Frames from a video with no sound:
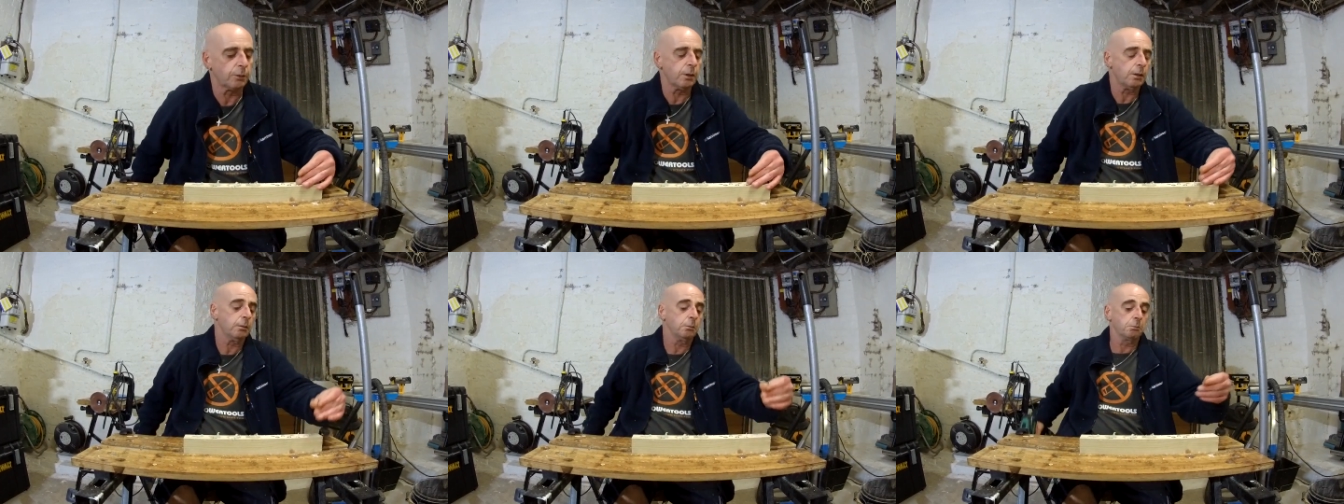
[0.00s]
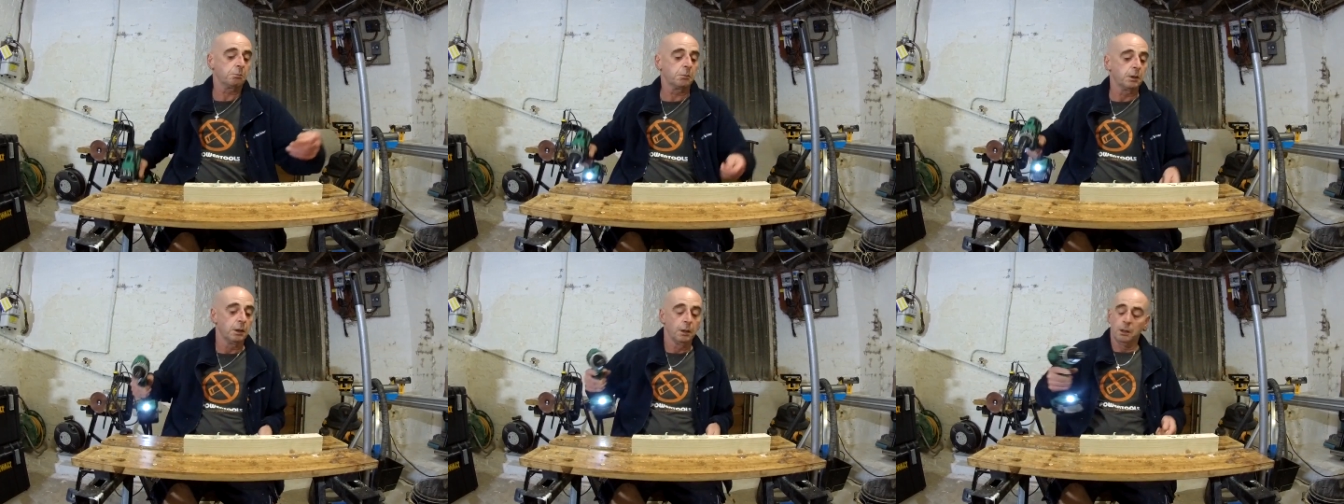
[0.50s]
No?
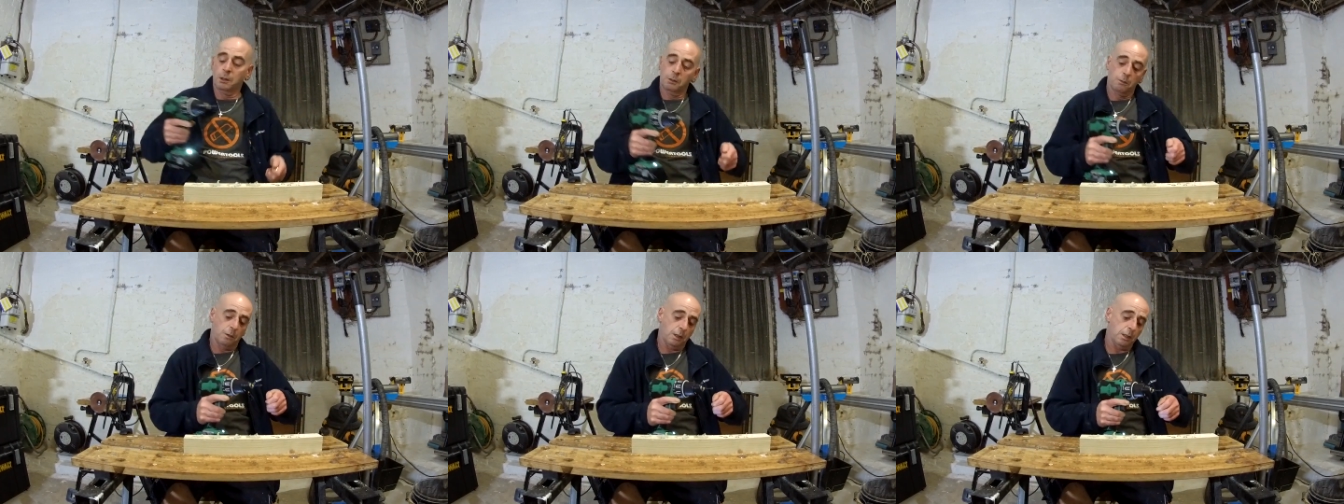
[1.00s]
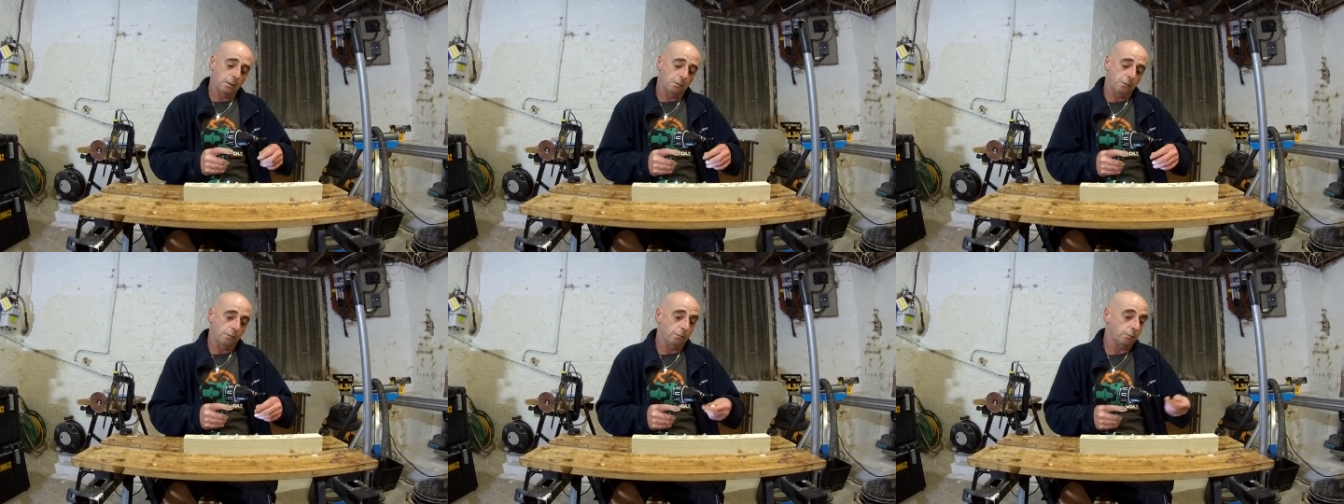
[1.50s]
Right.
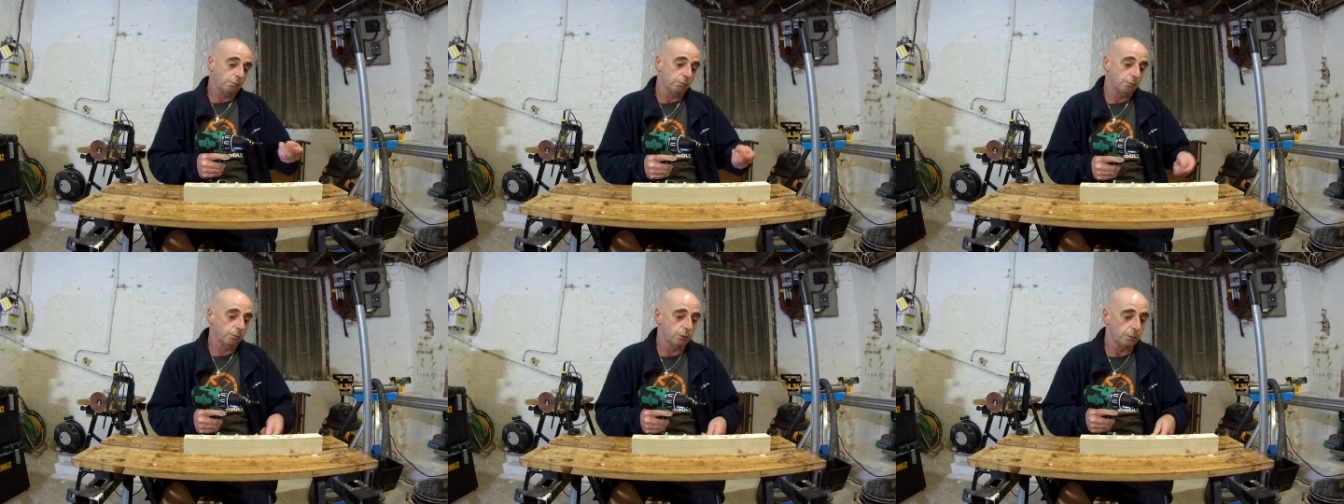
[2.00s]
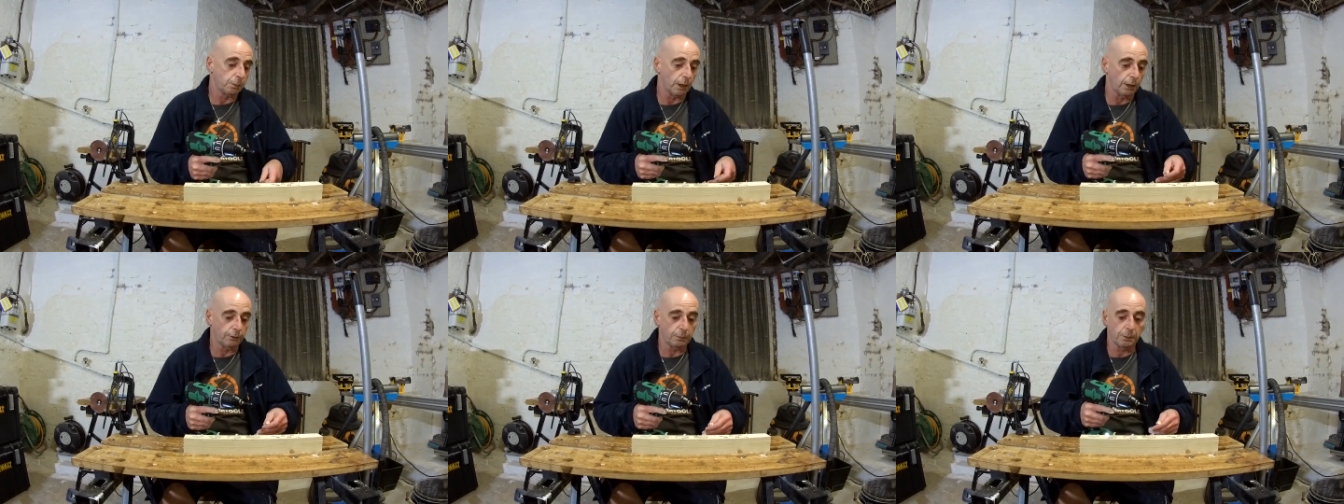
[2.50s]

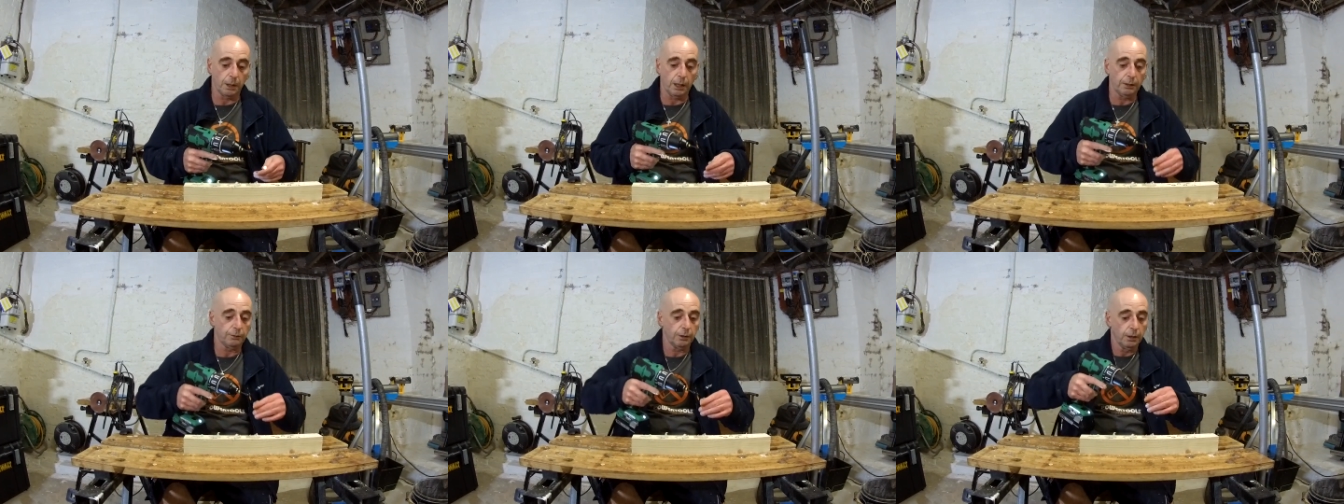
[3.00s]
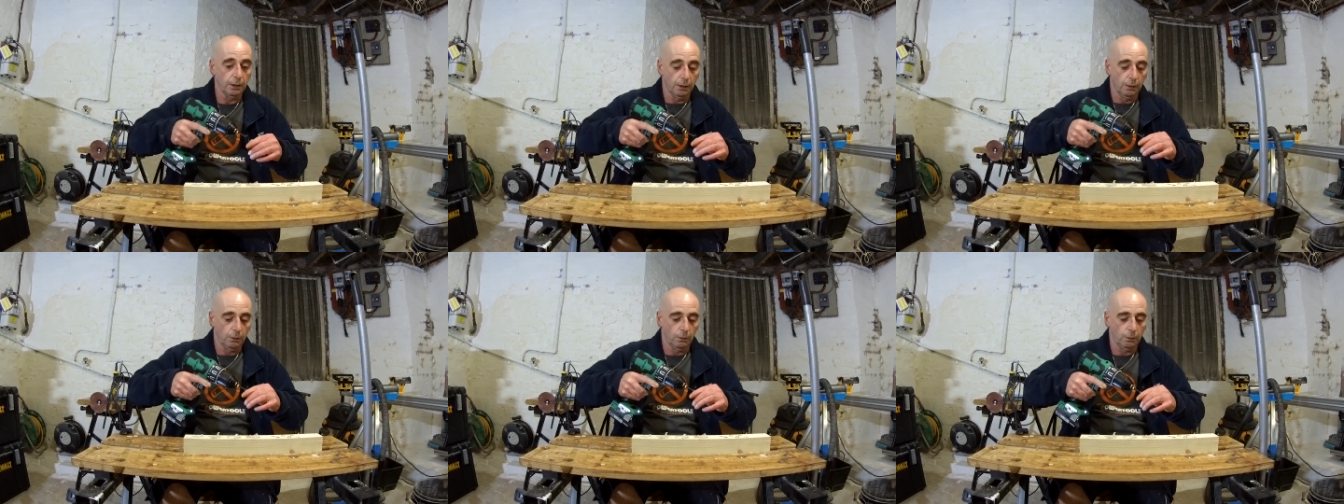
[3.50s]
Surprise, surprise.
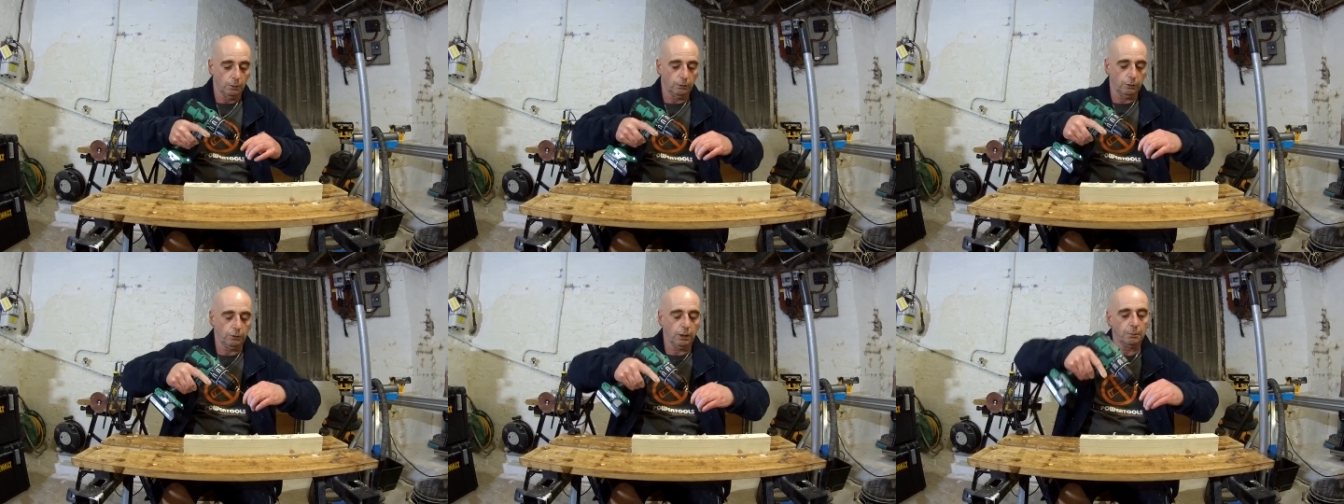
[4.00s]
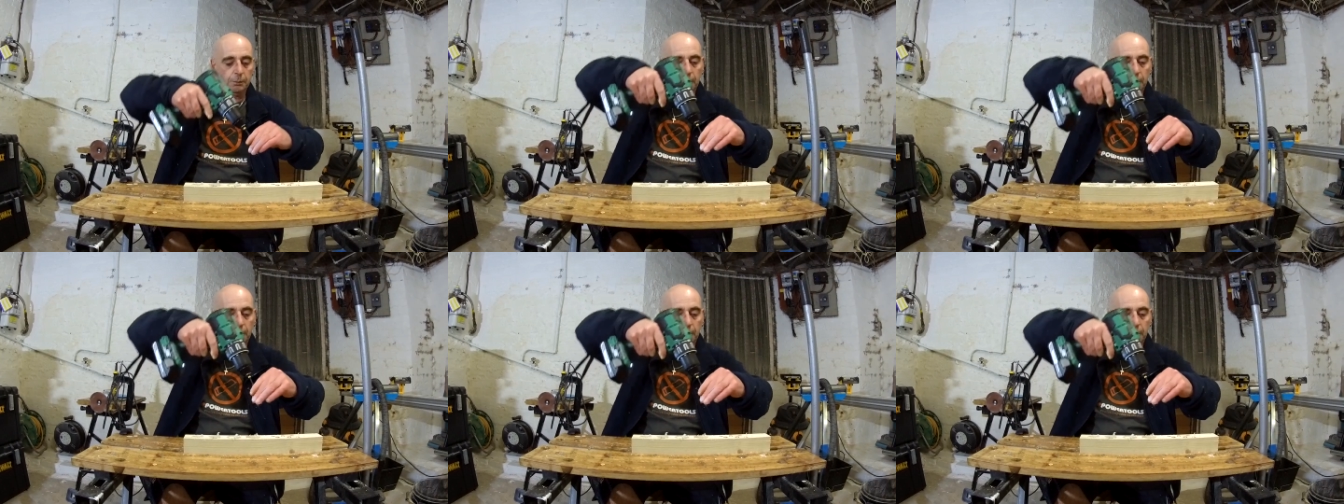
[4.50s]
I'll just come